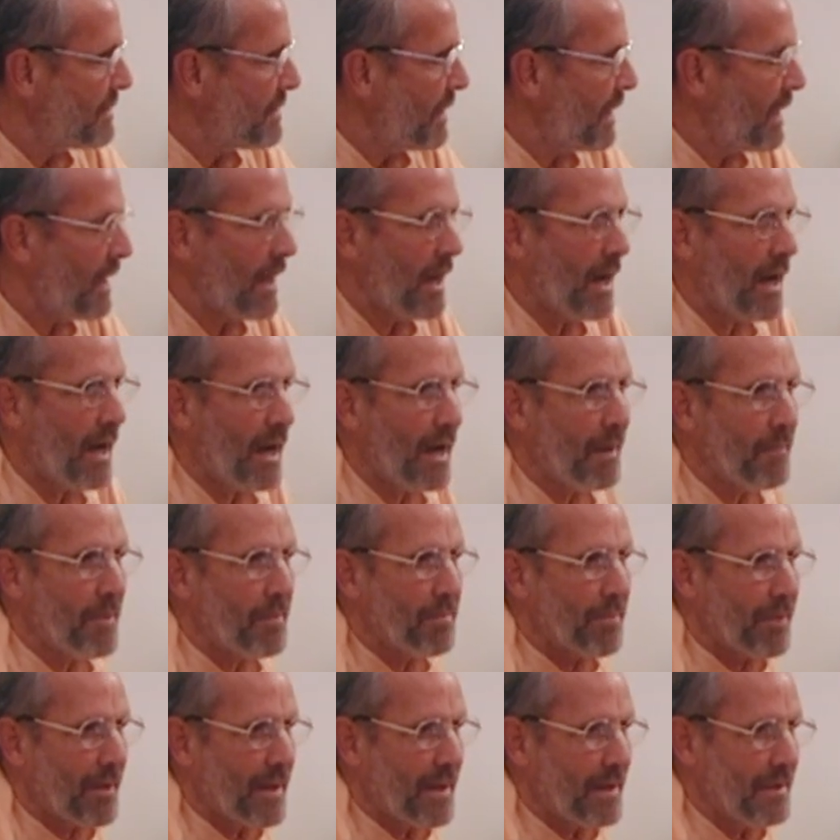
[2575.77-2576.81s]
I'm a
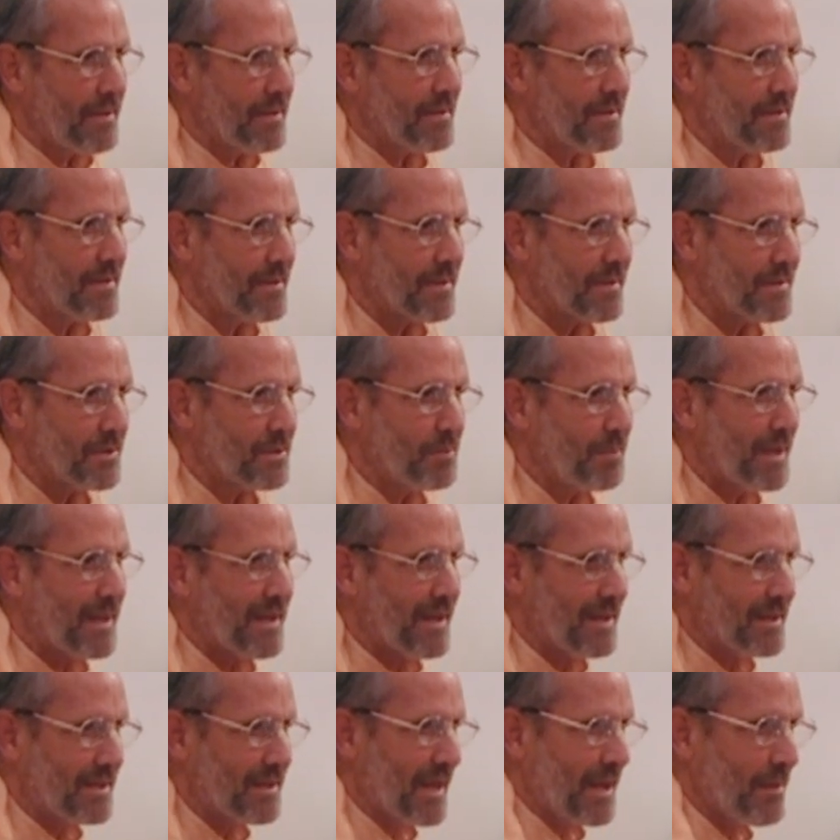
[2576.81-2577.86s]
plain
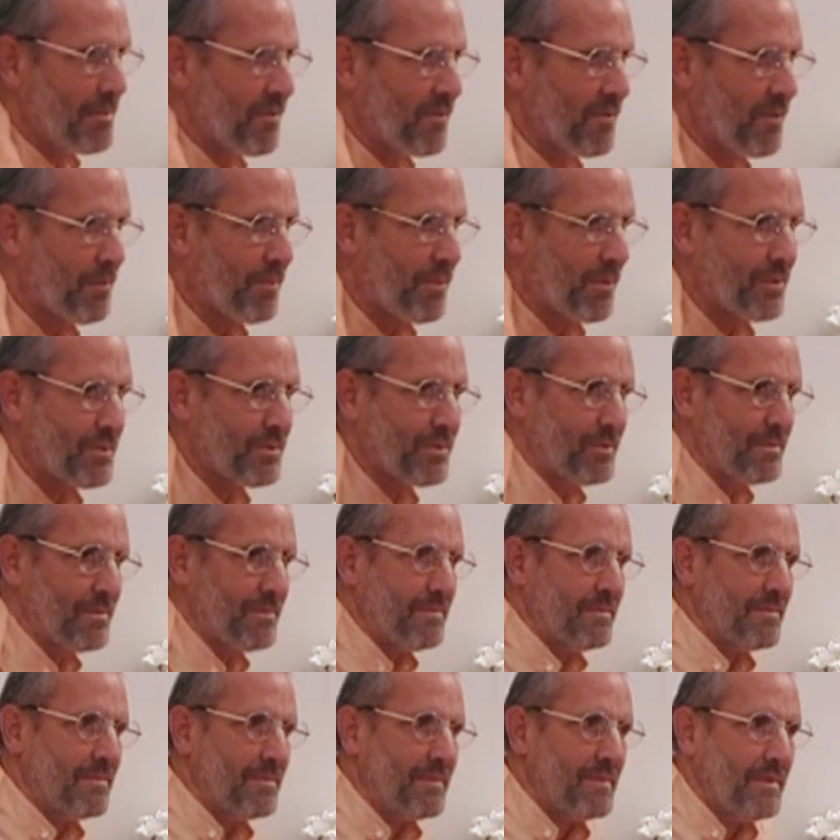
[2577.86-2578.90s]
speaking type of a person.
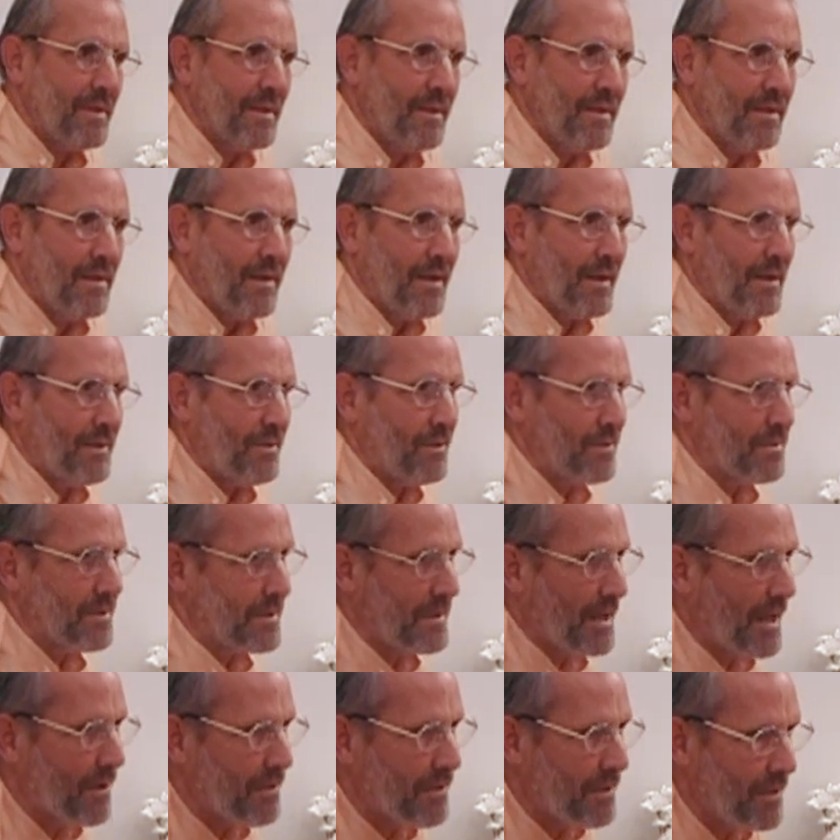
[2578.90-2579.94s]
I don't
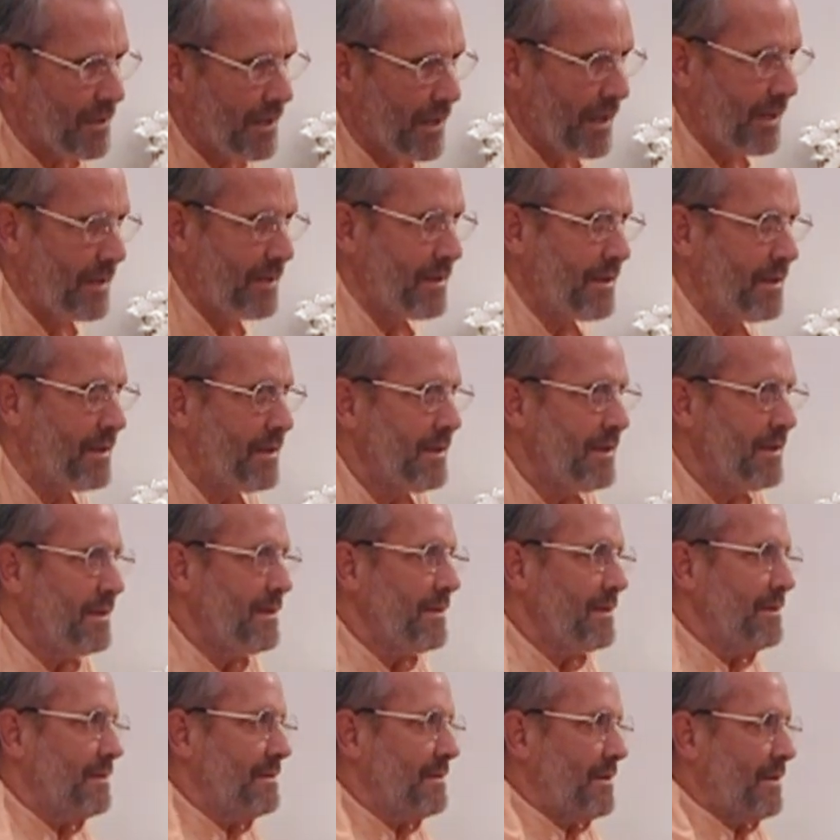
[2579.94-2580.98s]
calculate
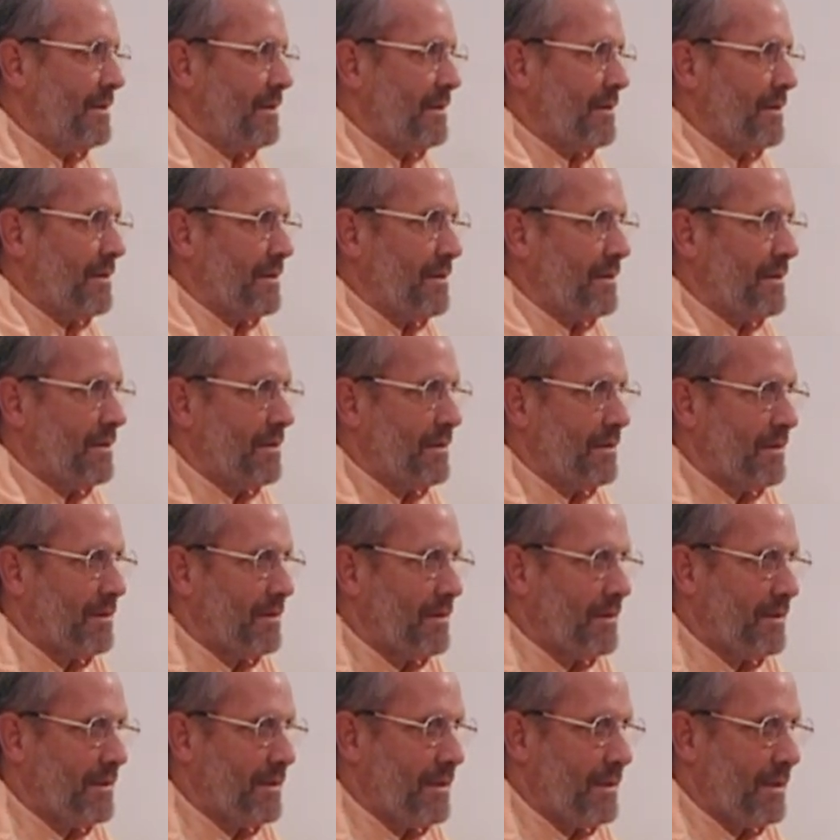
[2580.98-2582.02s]

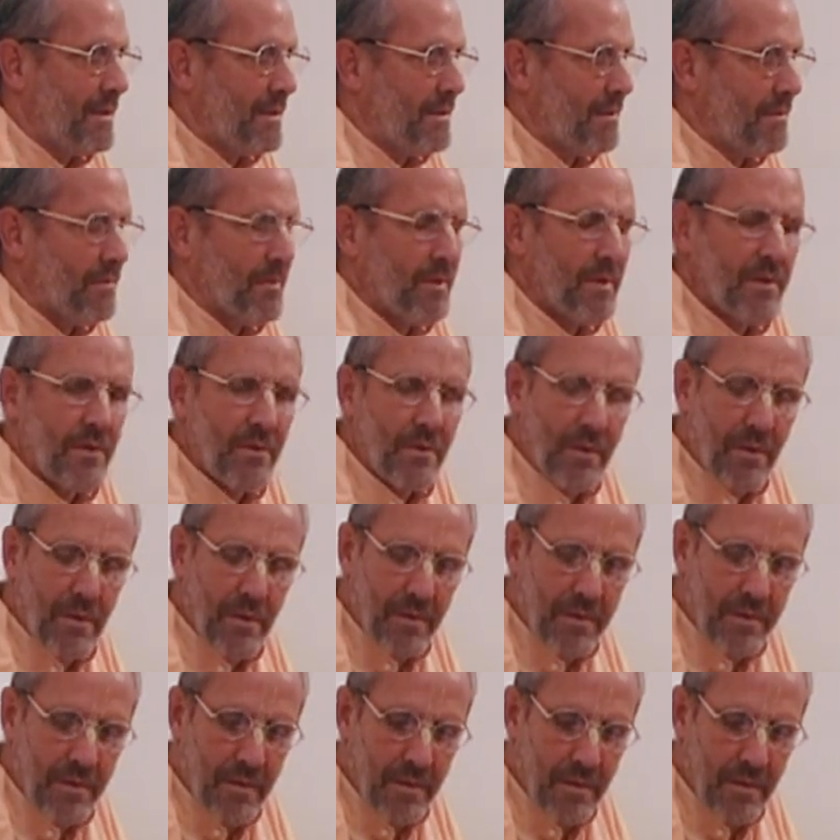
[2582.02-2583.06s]
any, what do you call
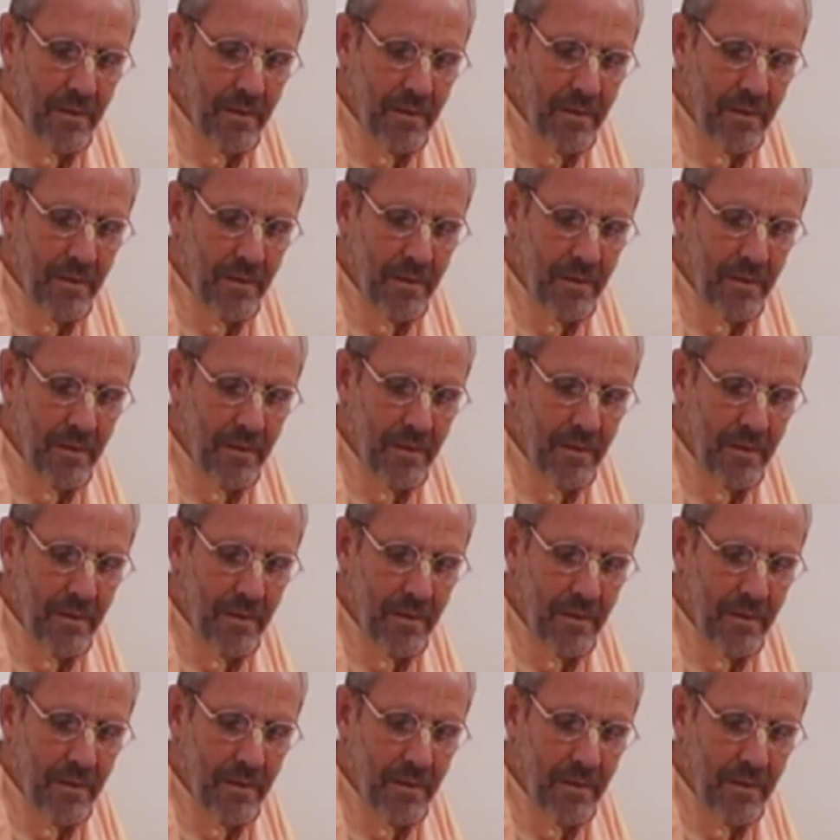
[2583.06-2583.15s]
it?